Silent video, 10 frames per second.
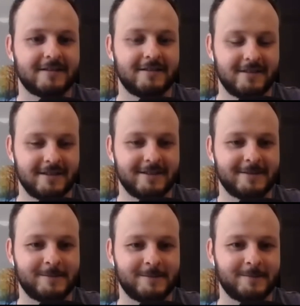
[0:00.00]

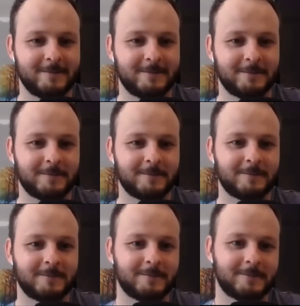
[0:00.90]

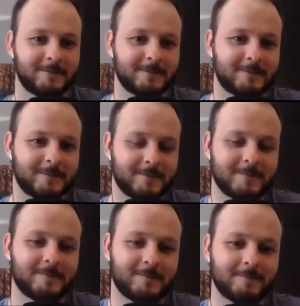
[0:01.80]

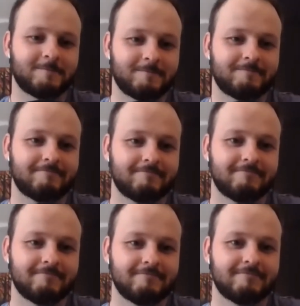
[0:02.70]

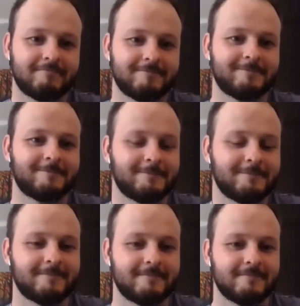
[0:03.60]

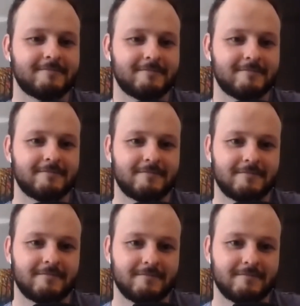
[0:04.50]
(not speaking)